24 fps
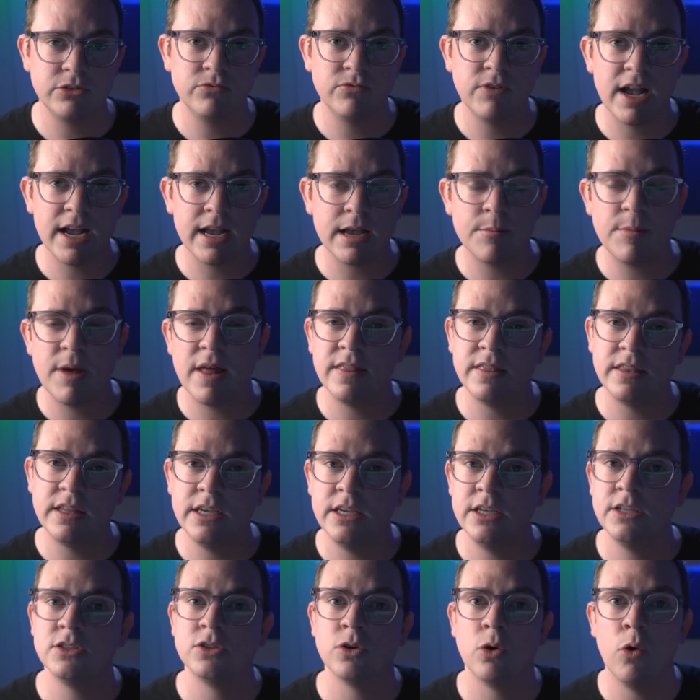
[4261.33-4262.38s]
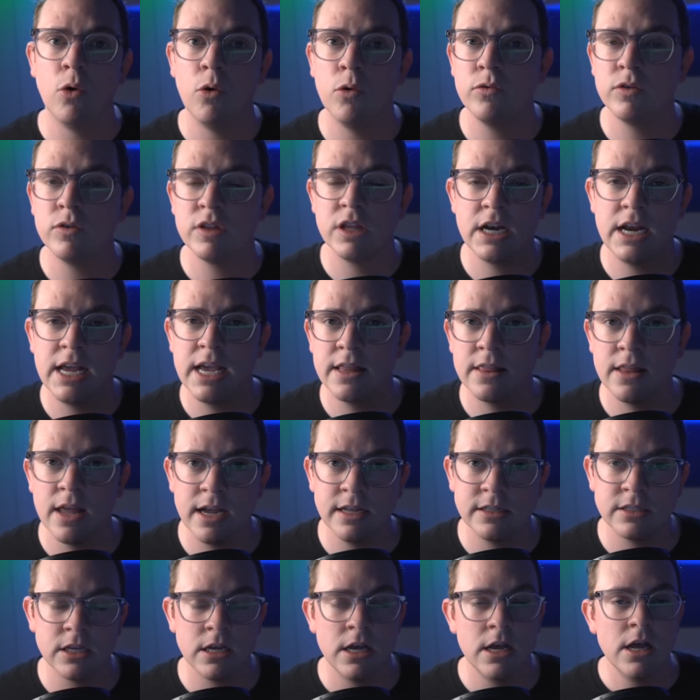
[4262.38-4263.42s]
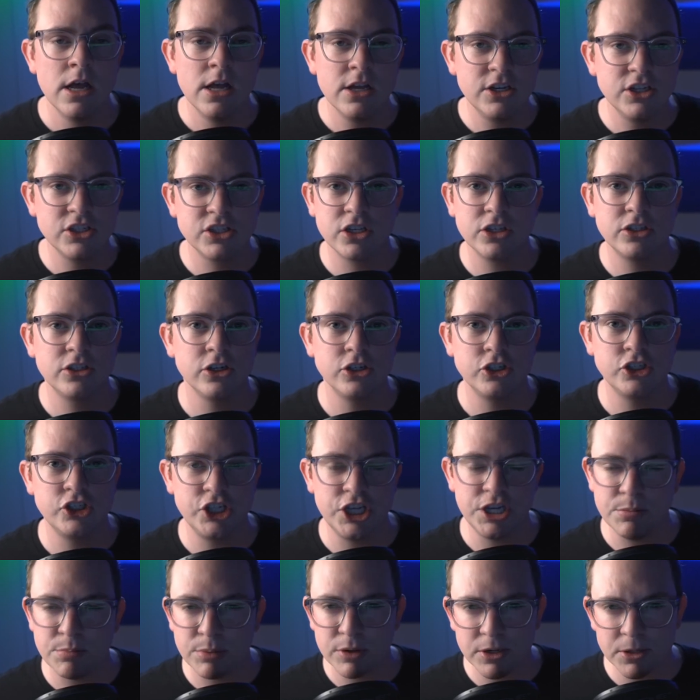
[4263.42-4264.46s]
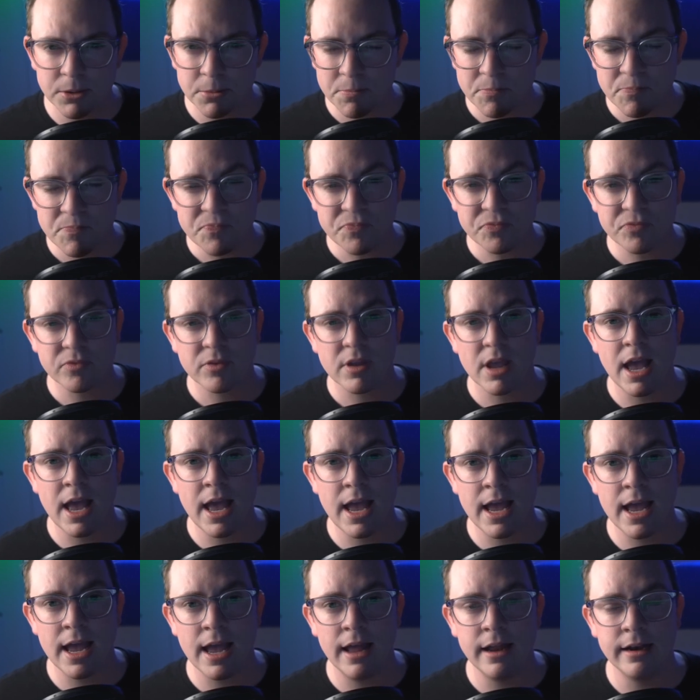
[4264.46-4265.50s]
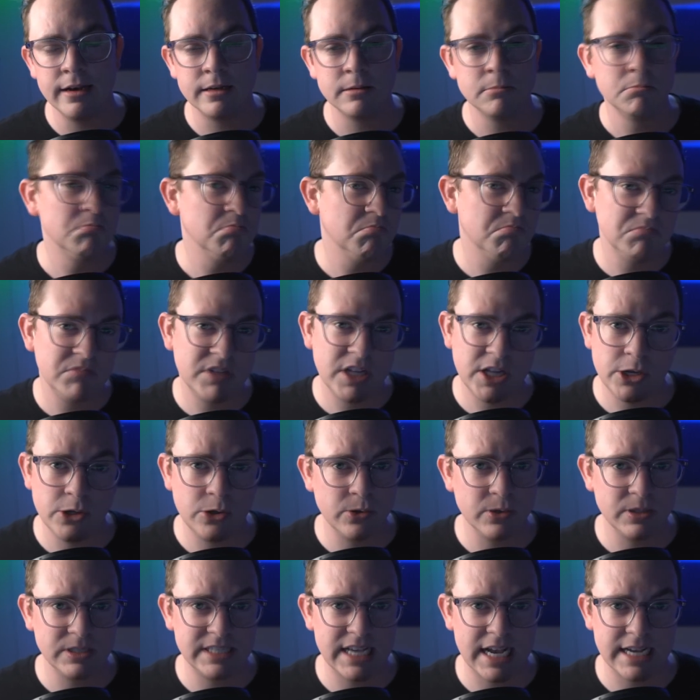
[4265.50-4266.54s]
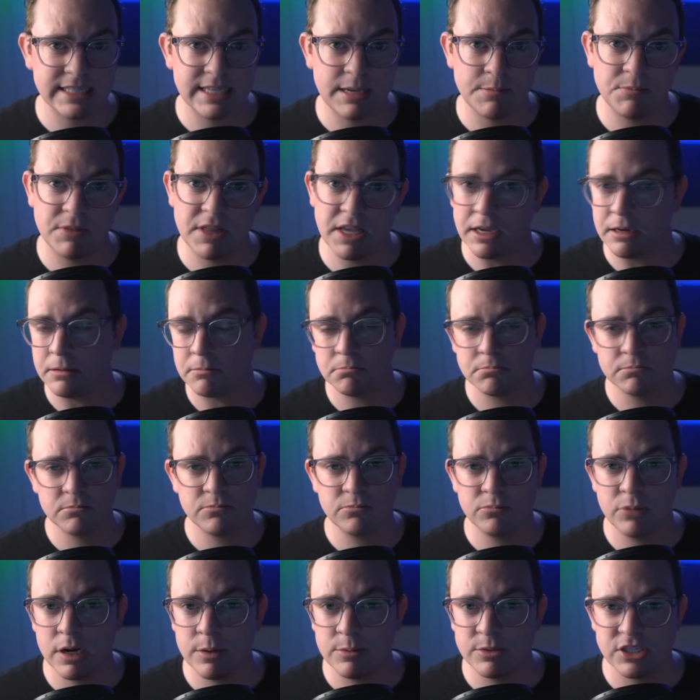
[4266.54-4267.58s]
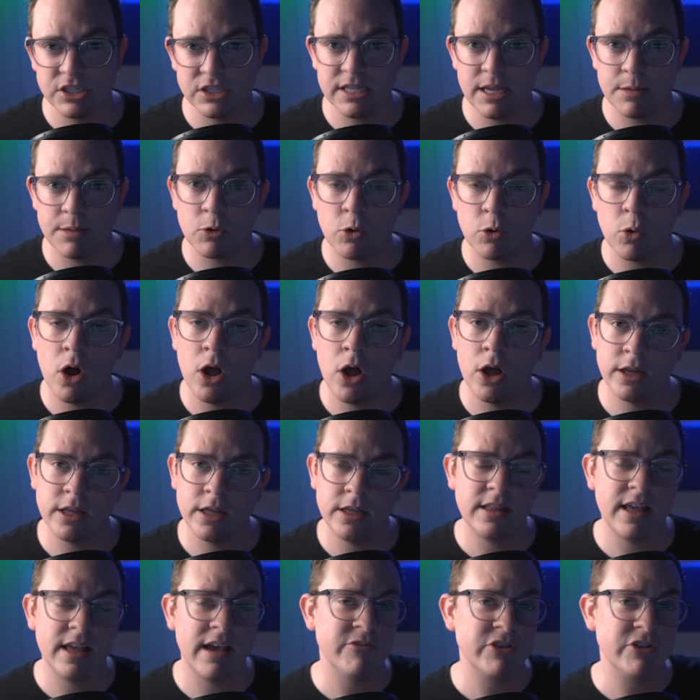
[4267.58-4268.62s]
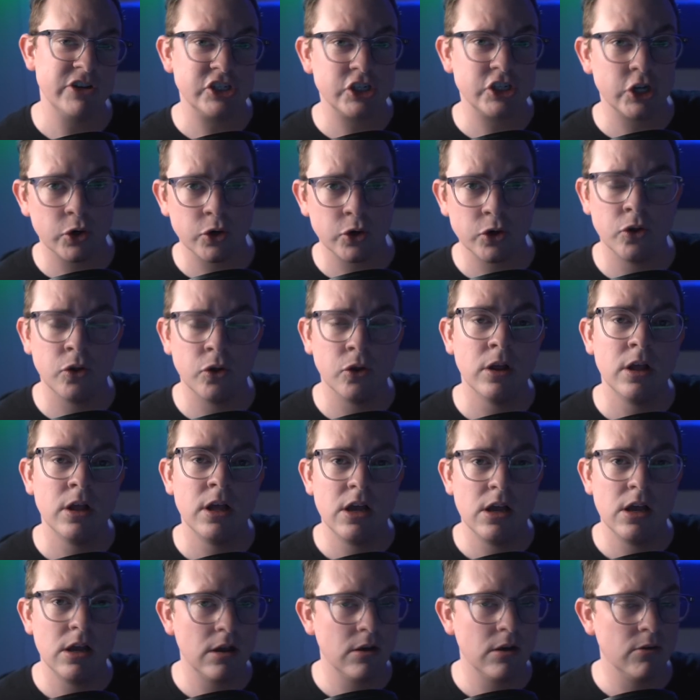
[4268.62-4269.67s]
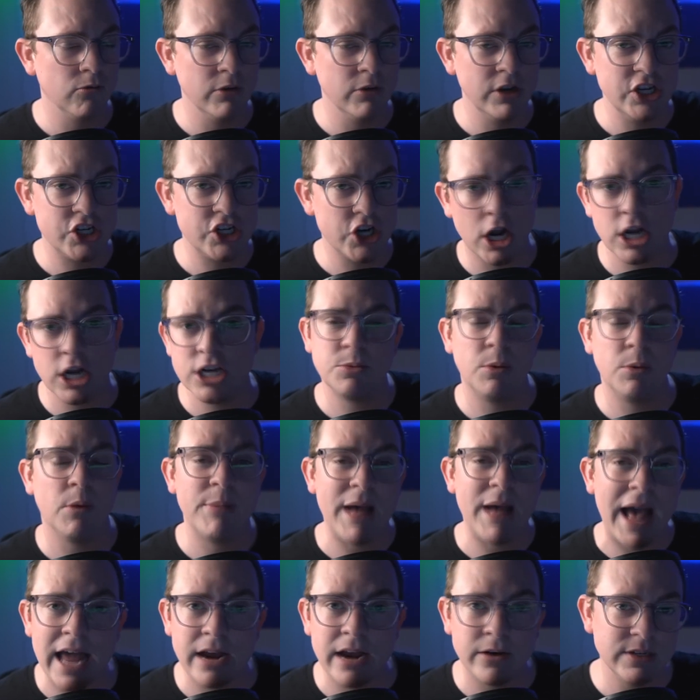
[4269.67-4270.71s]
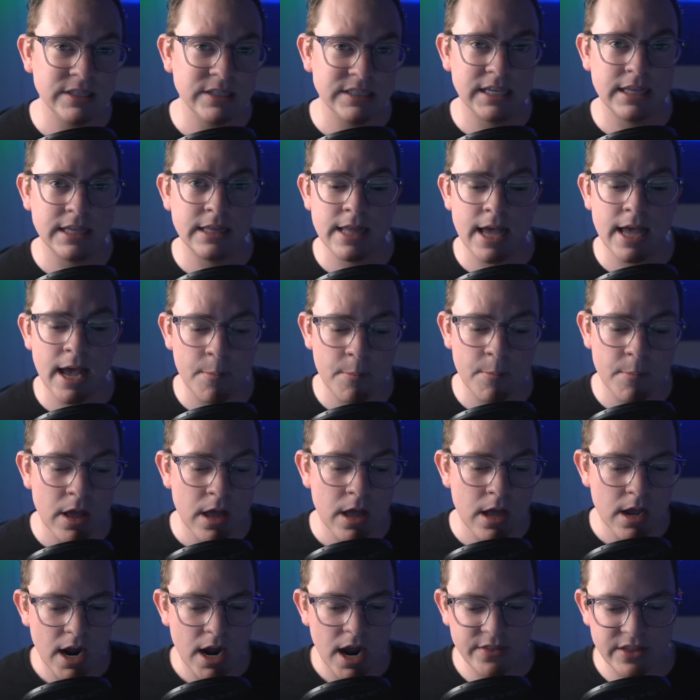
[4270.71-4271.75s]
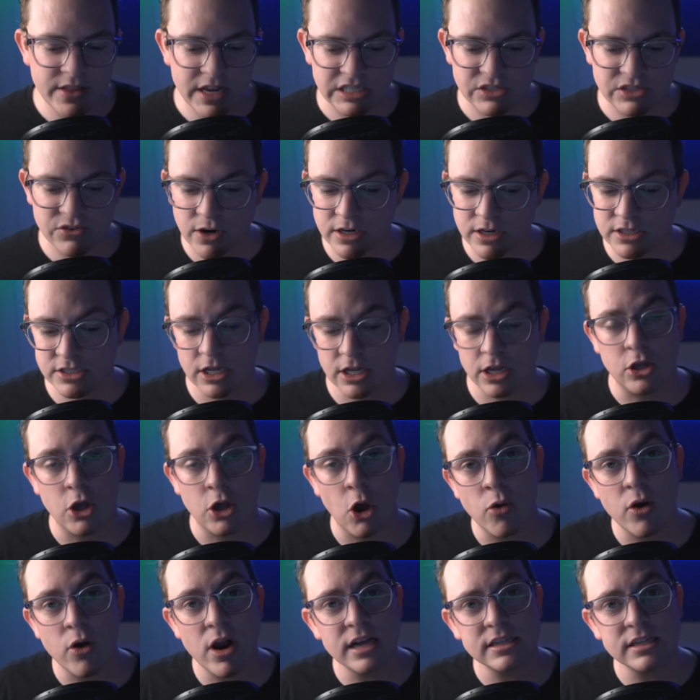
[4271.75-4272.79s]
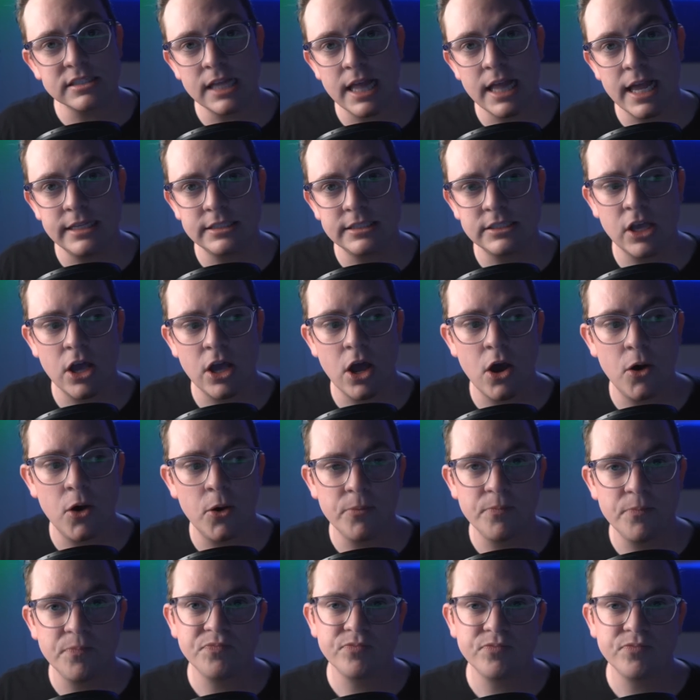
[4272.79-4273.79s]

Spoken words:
recommend these over the NAN lights just because they're cheaper and they do the exact same thing. Pretty much the same quality. They have internal rechargeable batteries in them. And then as far as the Godox lights go,